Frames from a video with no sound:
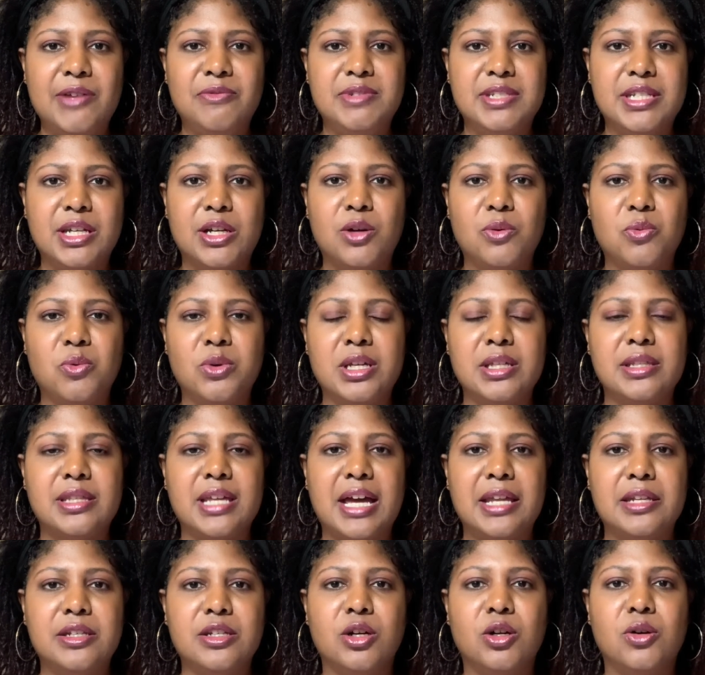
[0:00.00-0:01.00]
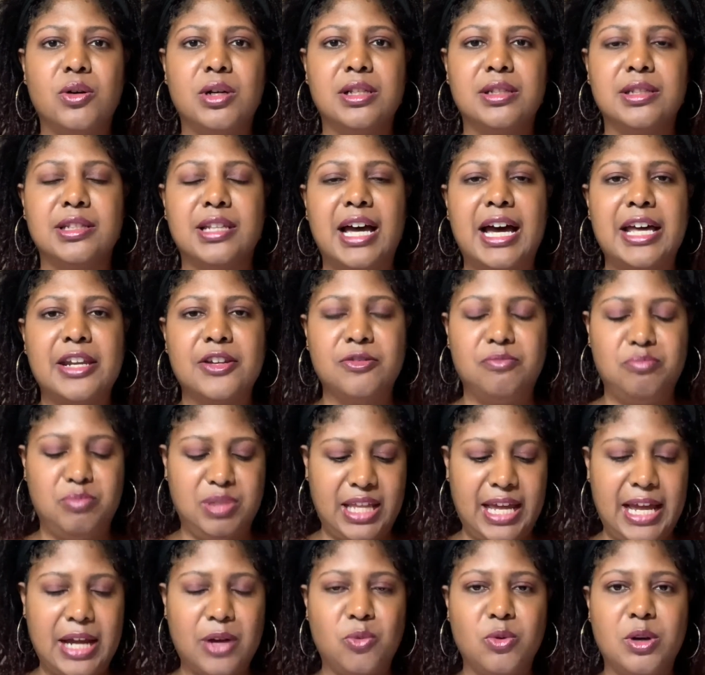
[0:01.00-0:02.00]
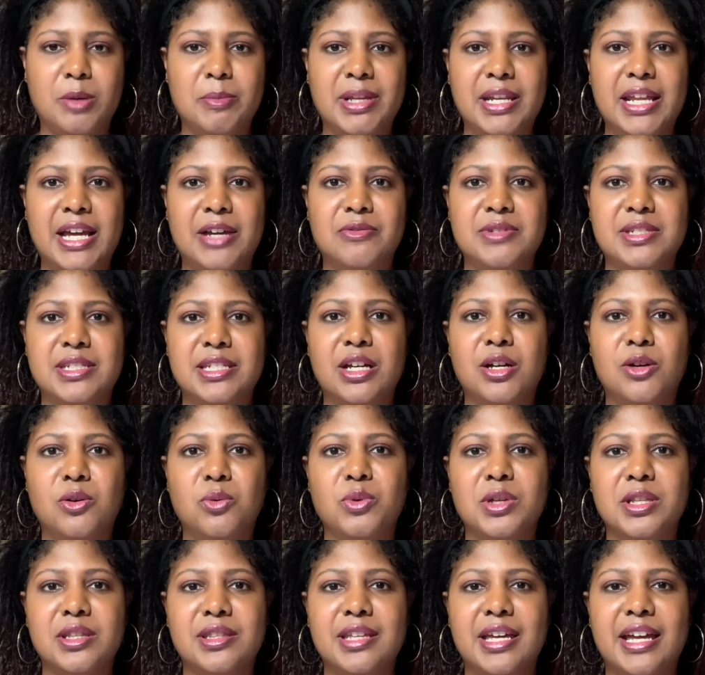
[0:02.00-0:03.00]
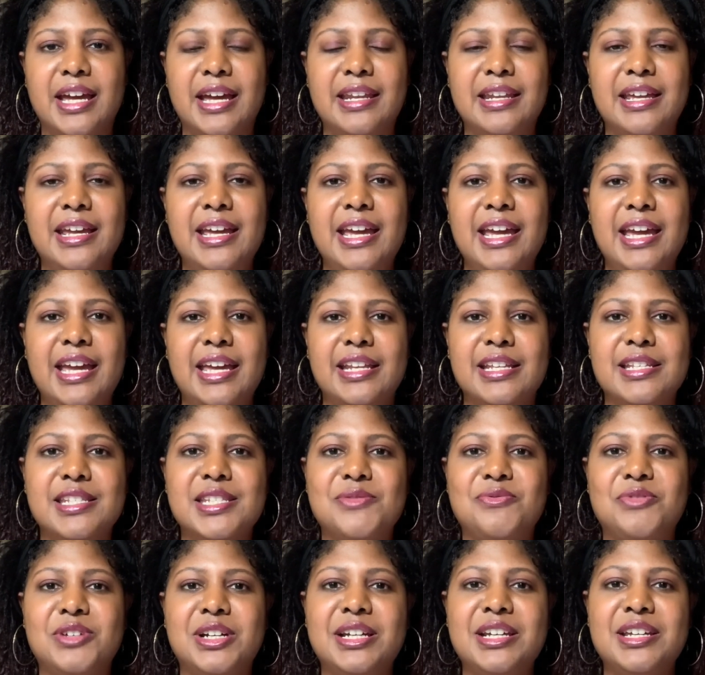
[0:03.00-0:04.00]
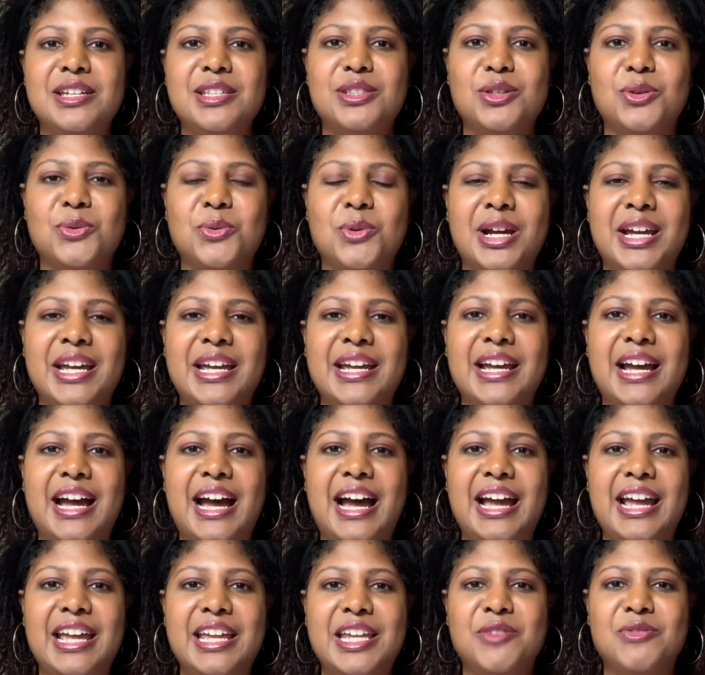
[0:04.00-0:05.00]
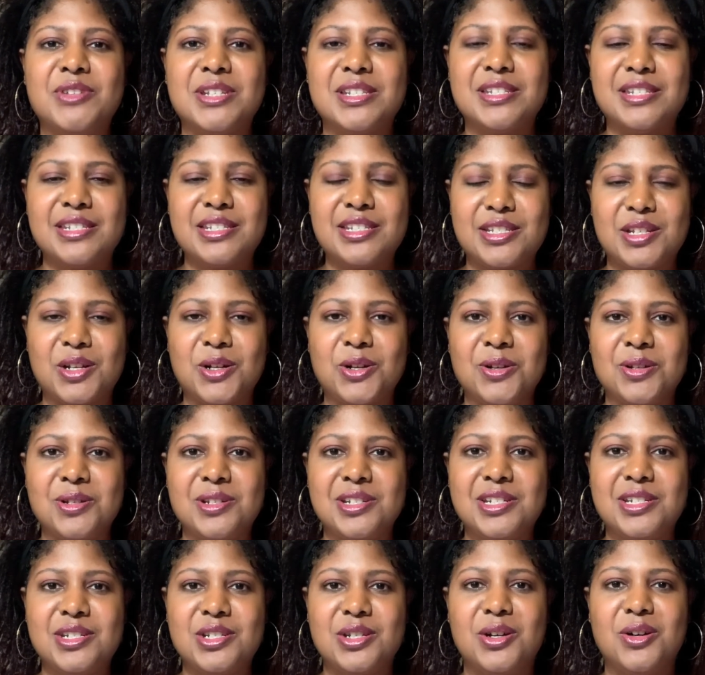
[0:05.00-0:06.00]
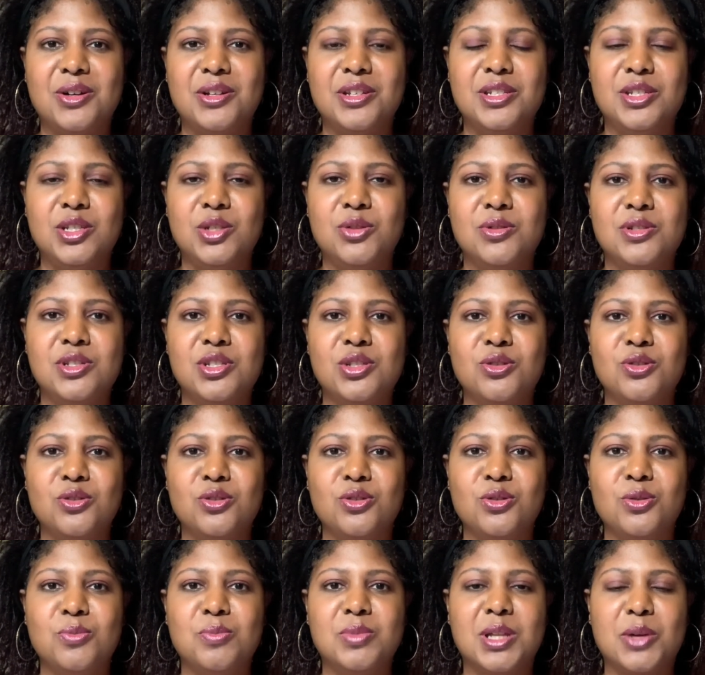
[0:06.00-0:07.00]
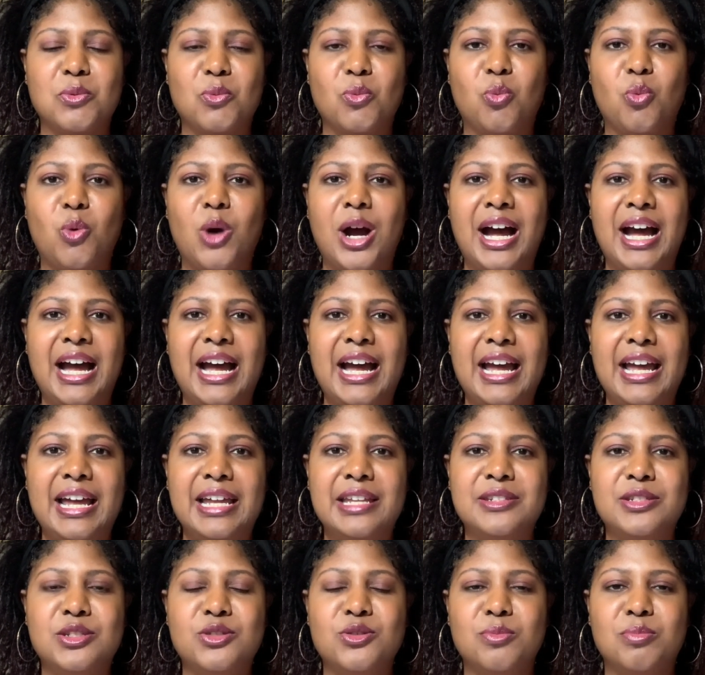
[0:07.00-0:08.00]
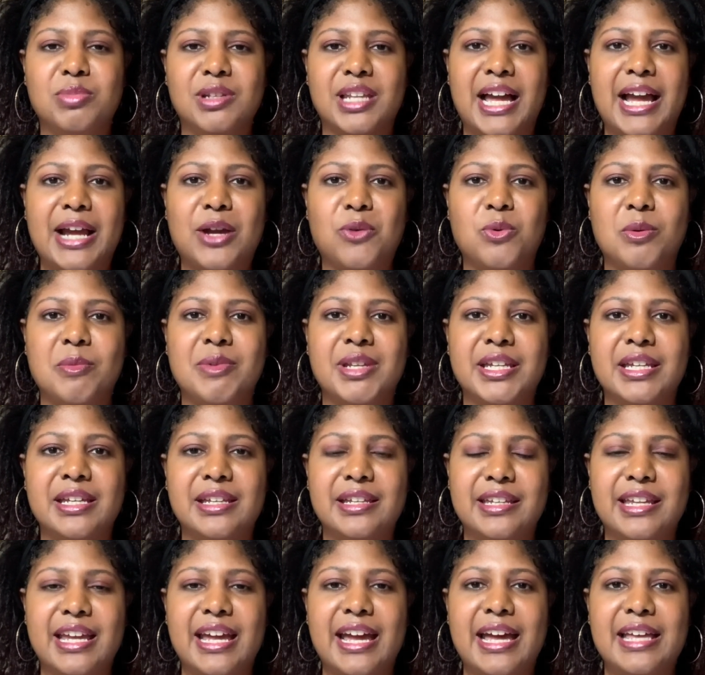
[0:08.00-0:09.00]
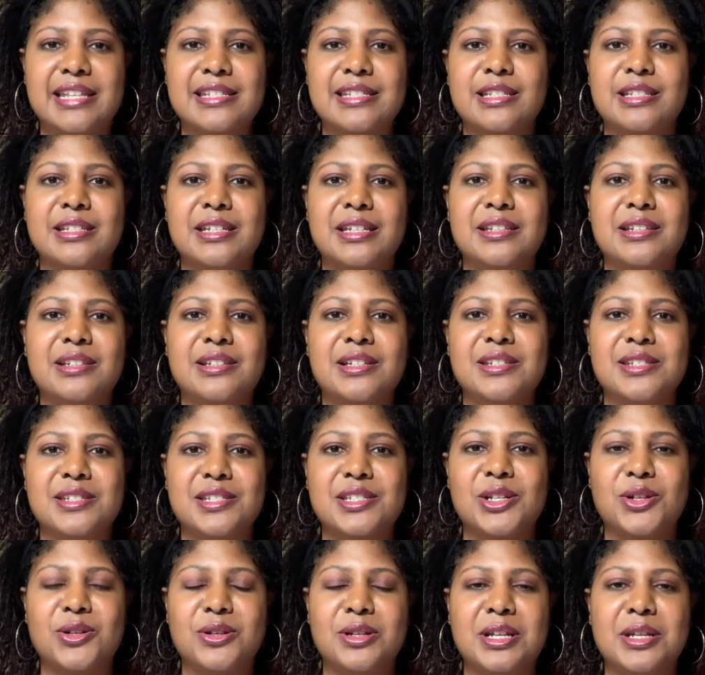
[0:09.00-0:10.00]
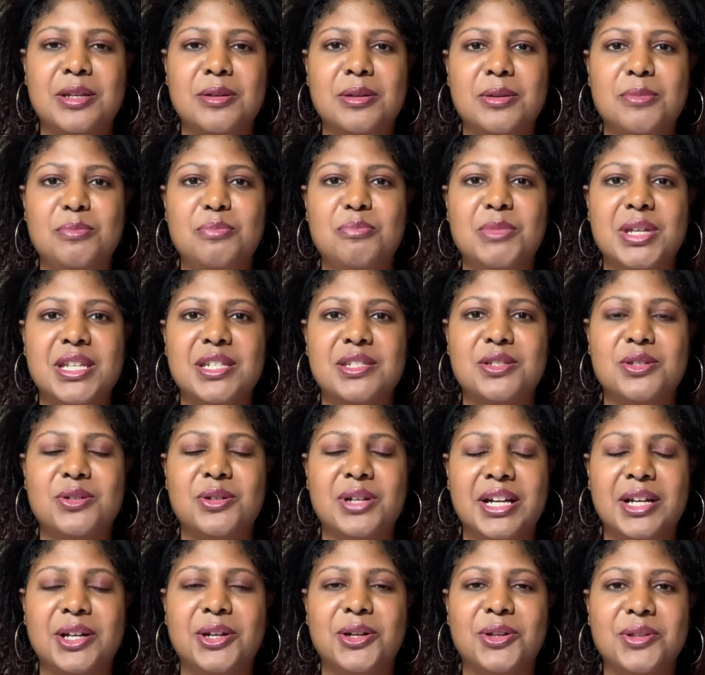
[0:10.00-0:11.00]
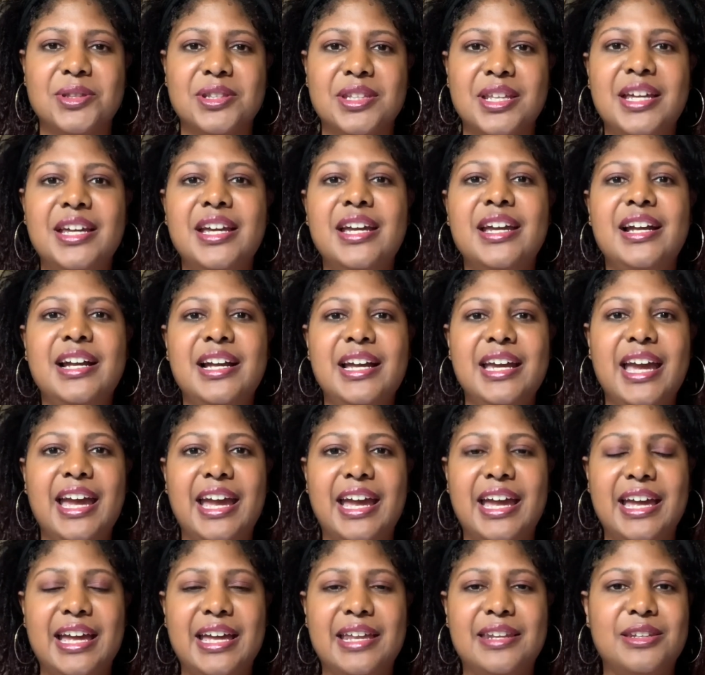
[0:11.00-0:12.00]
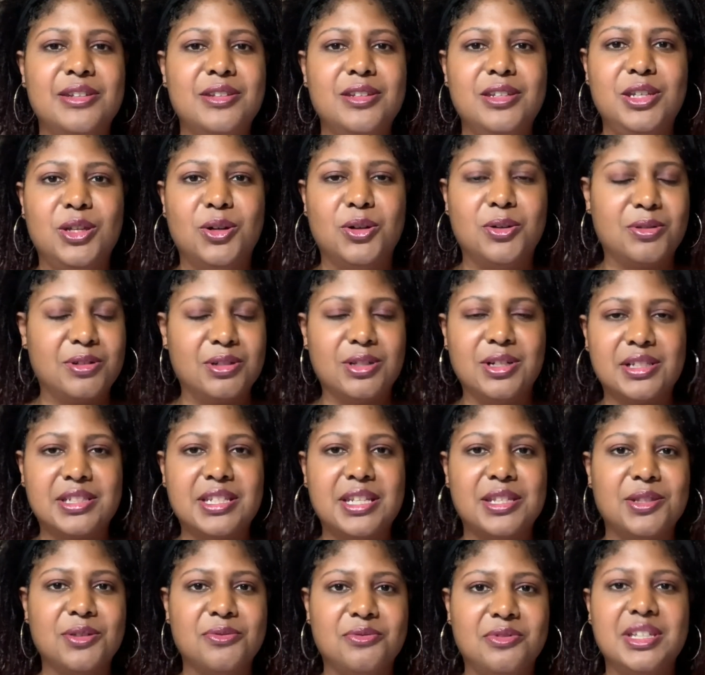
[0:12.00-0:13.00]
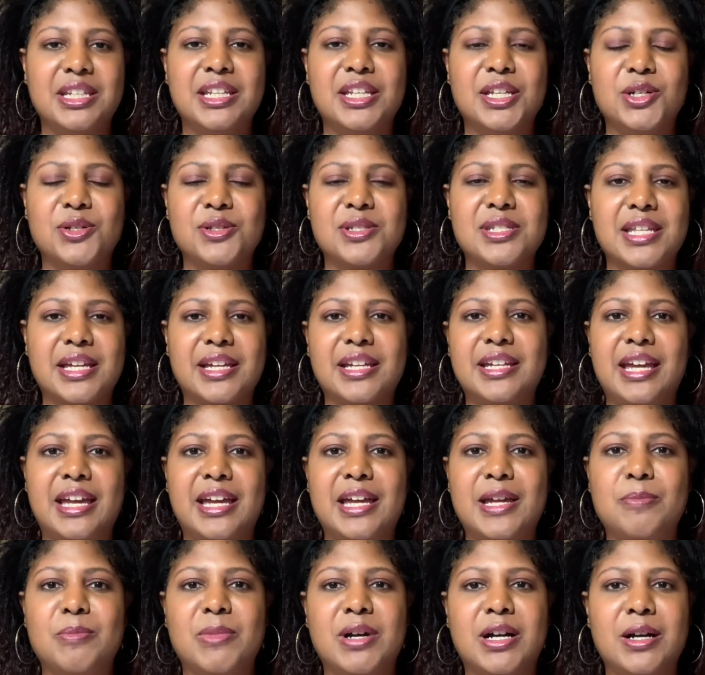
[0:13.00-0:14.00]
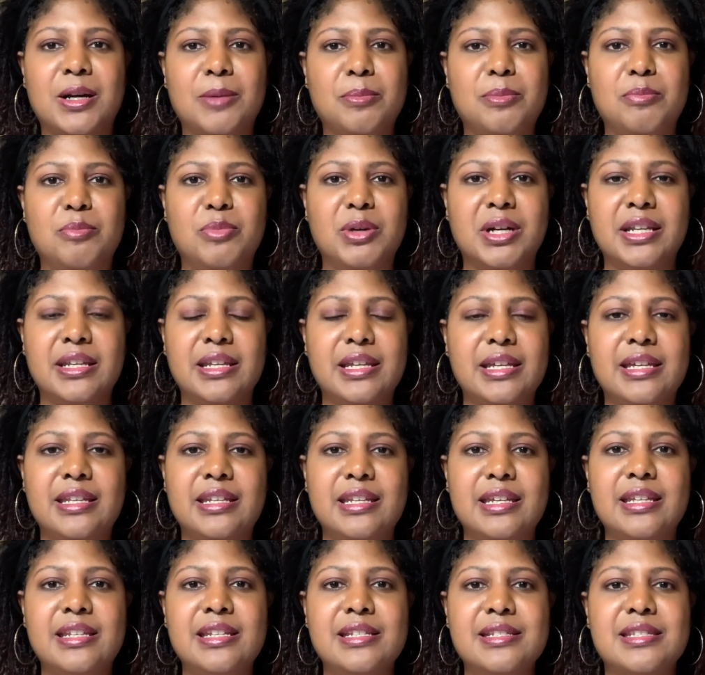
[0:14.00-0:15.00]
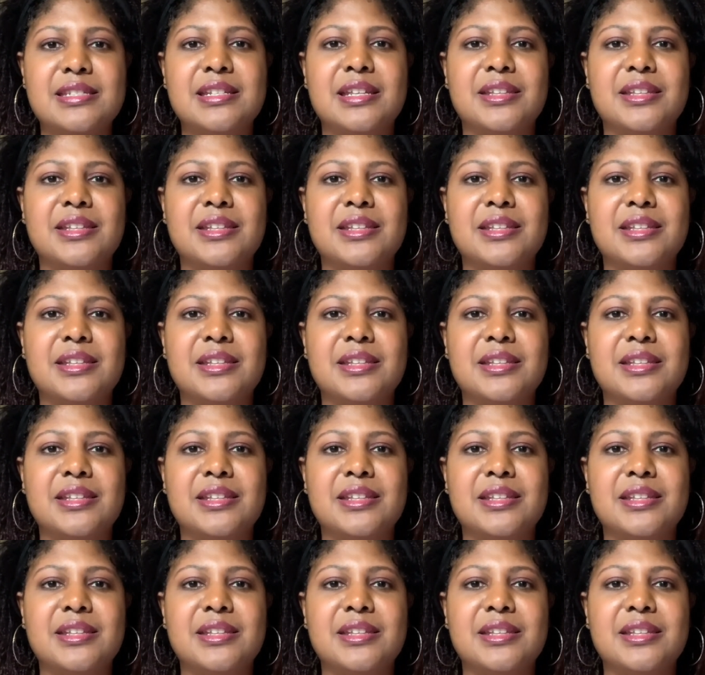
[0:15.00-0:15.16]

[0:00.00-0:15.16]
dealt with. I know a lot of Black women have dealt with that. And it's funny the way I even searched on YouTube, why do Black women get gaslit concerning mental health? And looked at the videos that came up, but it is